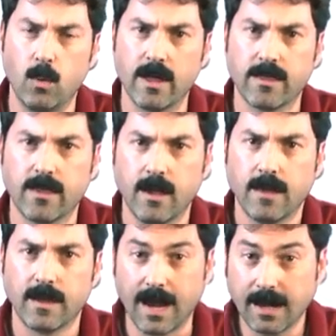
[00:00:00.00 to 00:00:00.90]
with
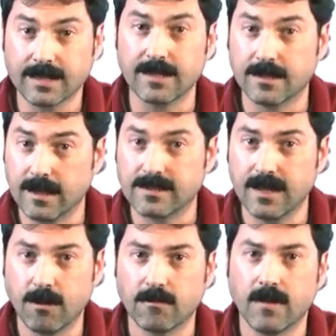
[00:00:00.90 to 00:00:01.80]
the content
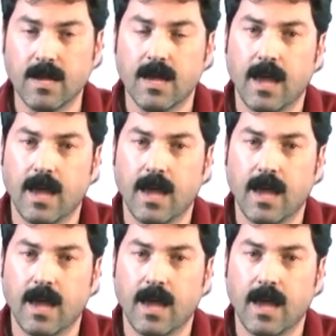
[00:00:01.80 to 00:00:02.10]
itself.